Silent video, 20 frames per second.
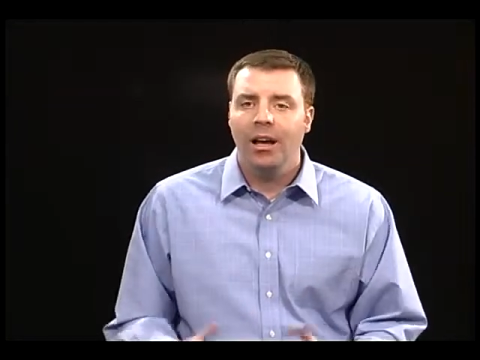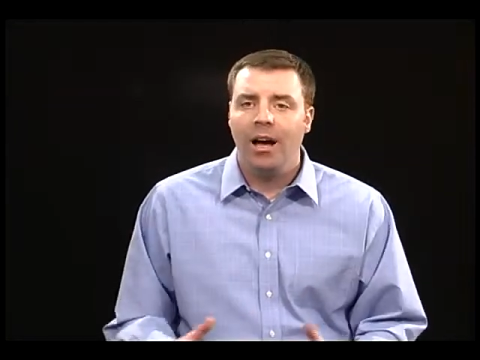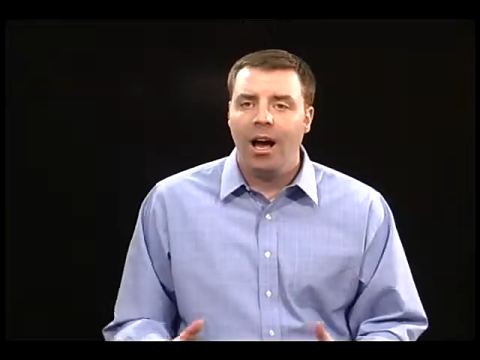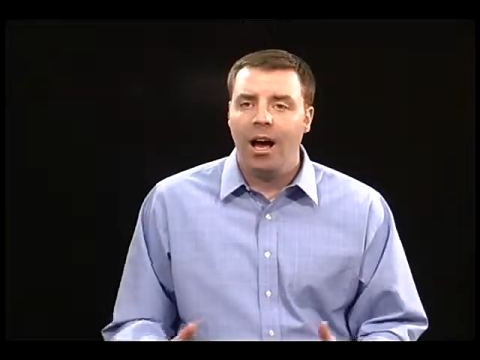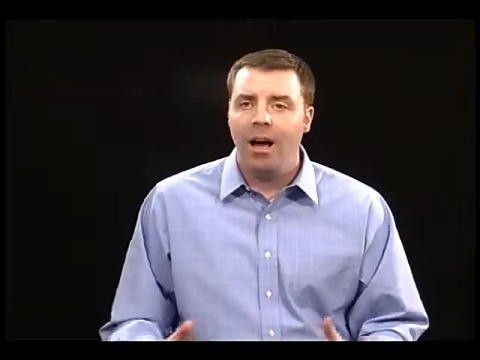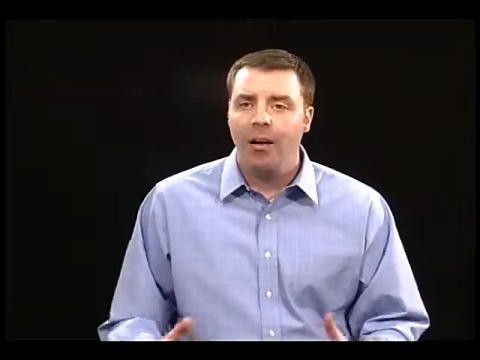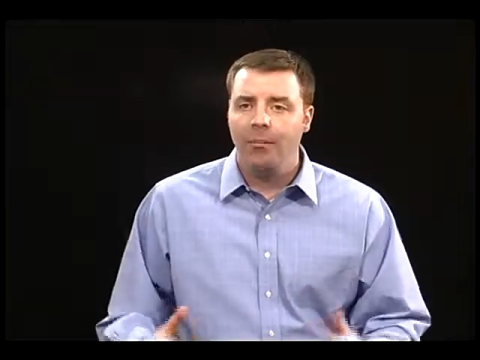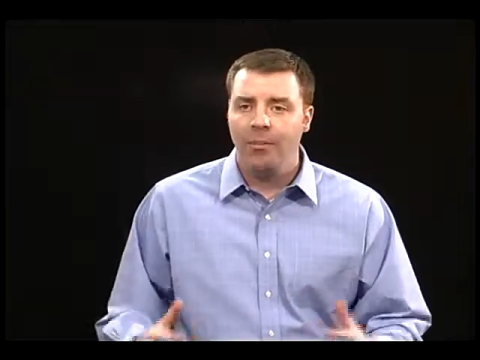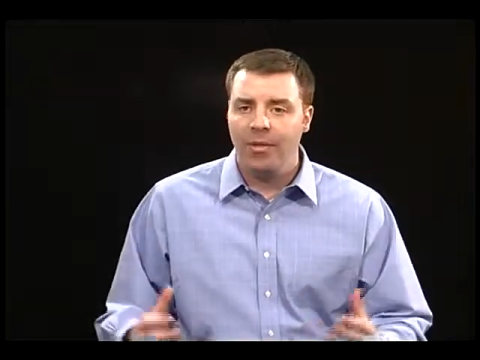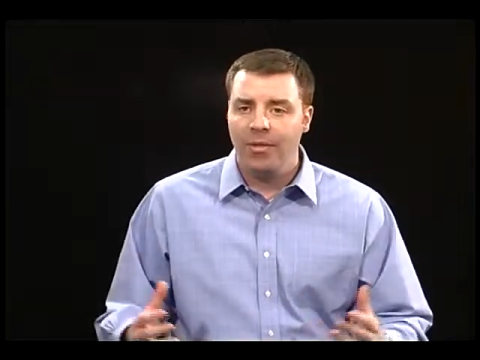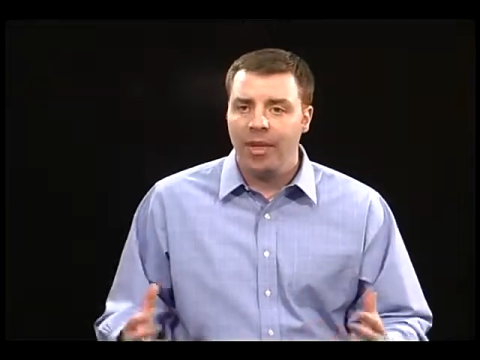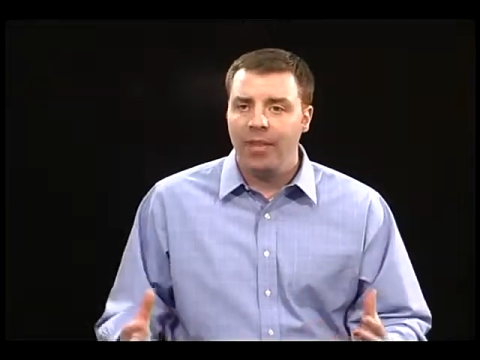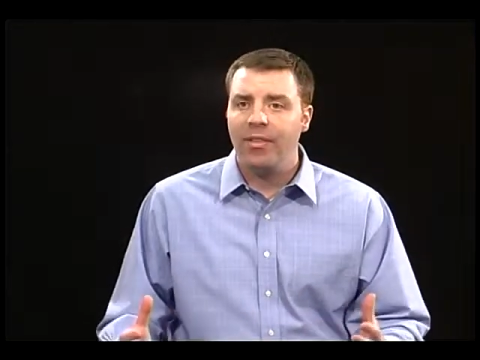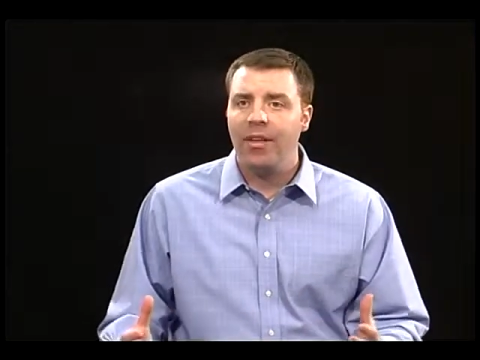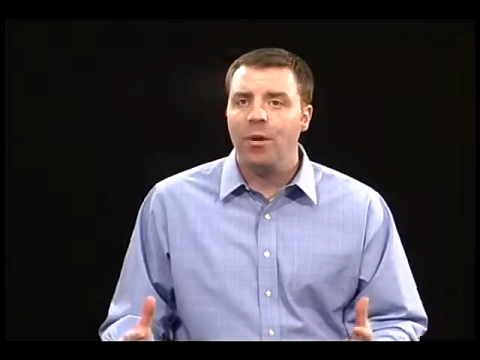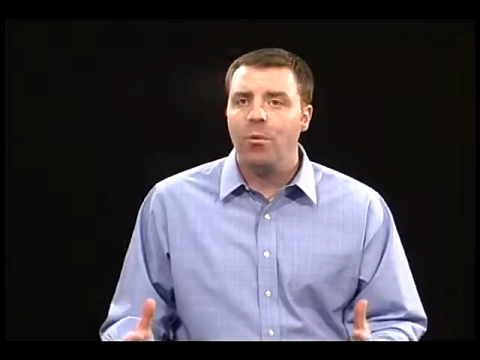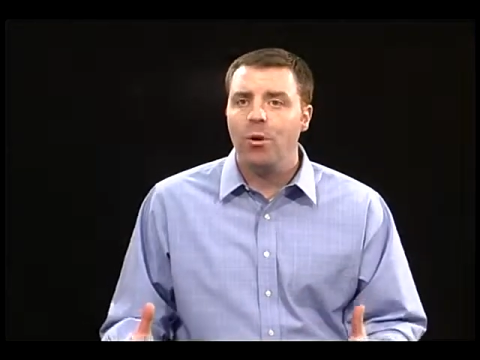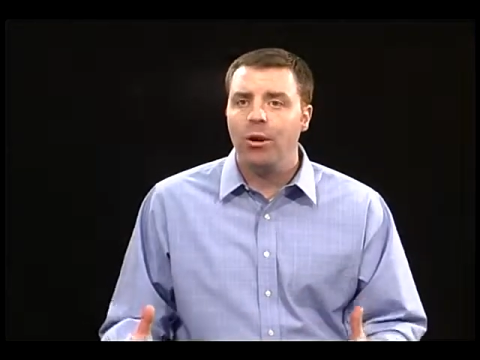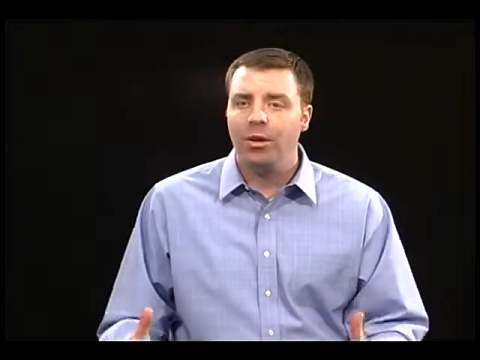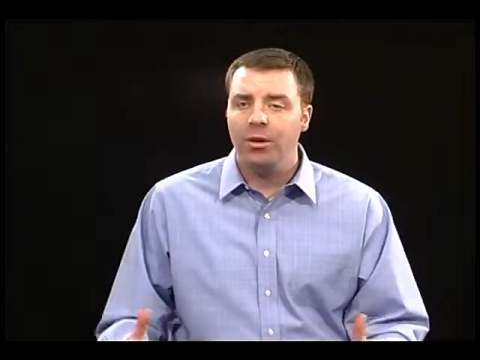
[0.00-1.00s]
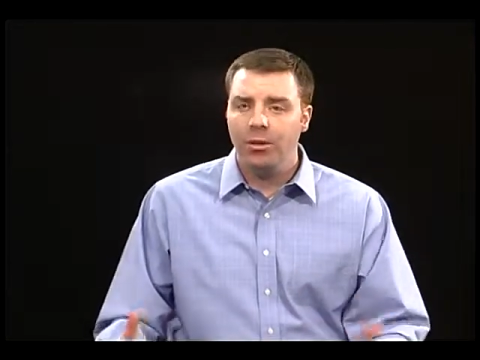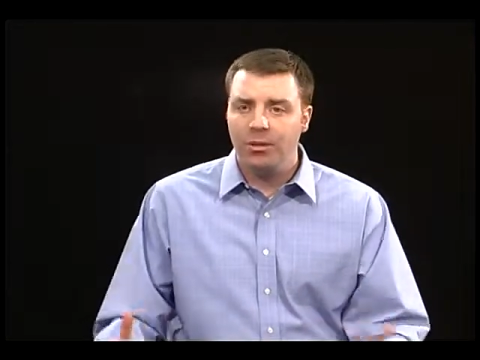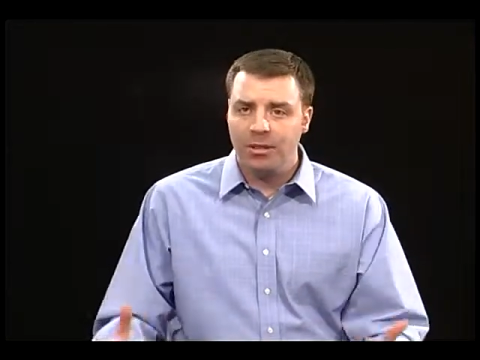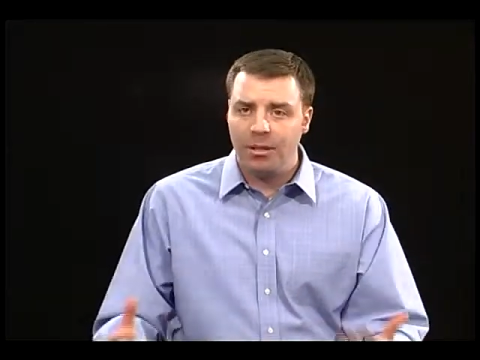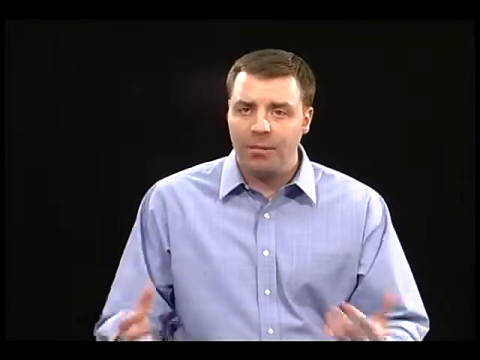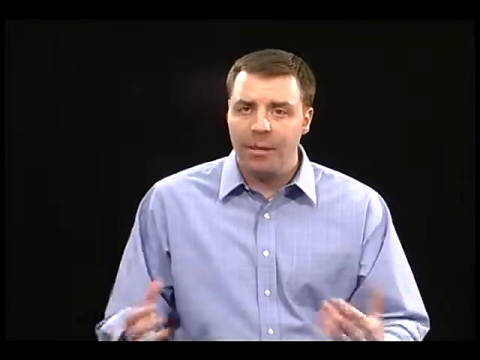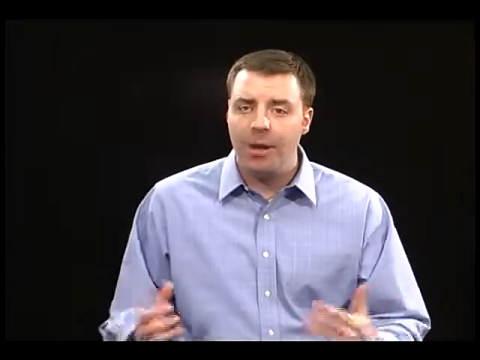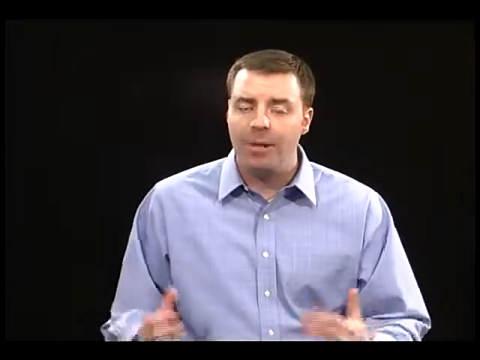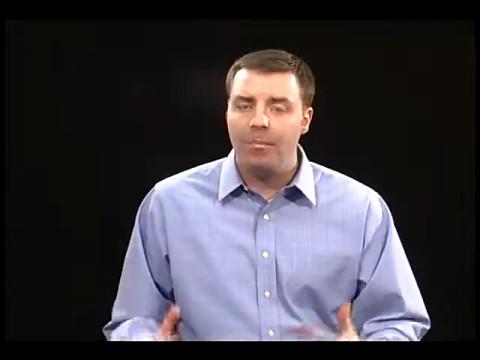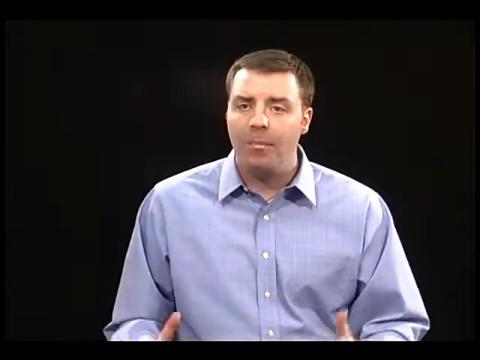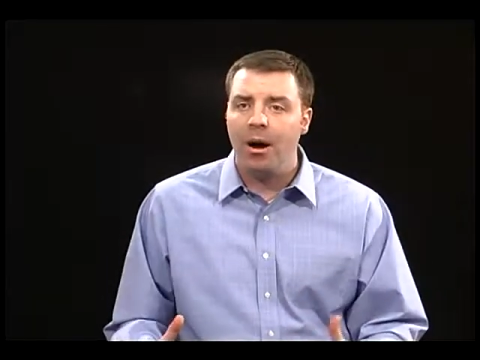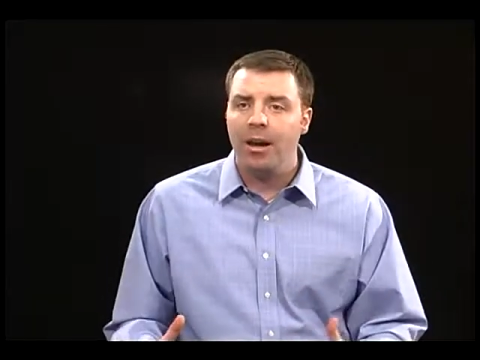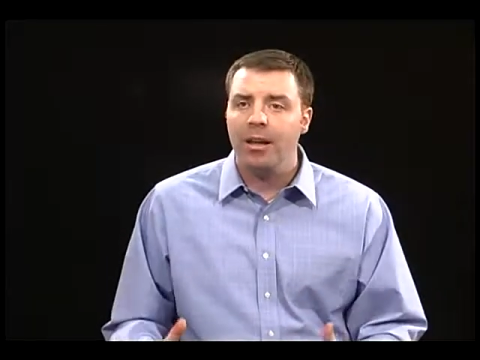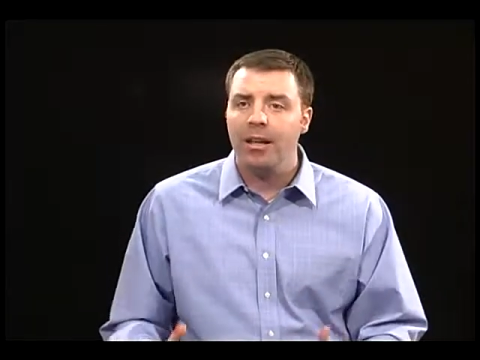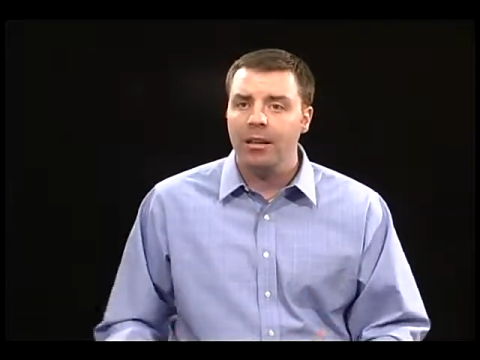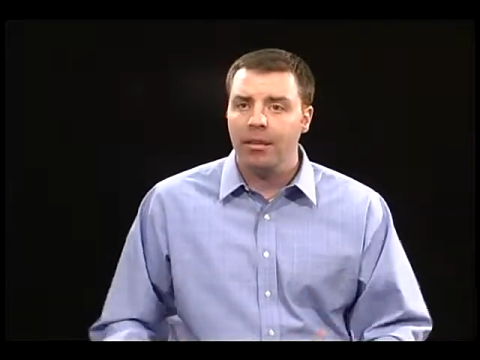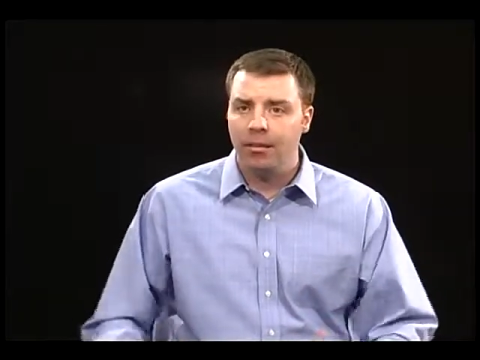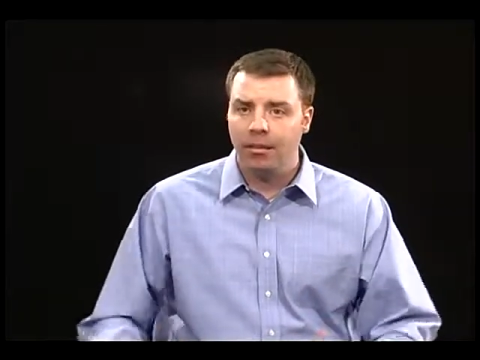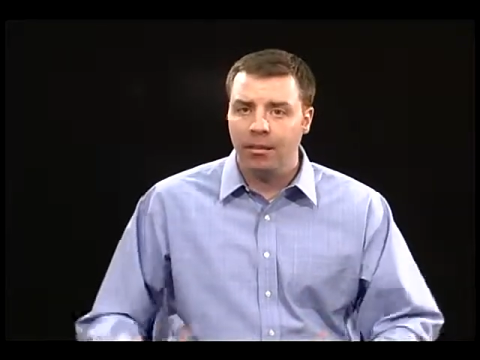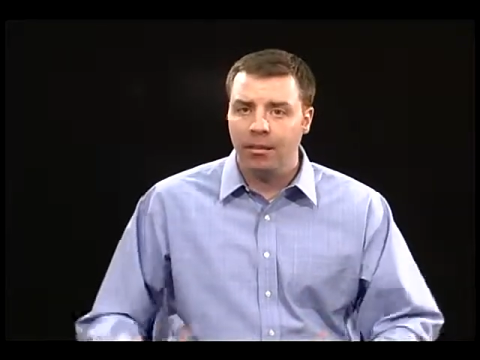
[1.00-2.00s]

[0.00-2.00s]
that they want to use to make money,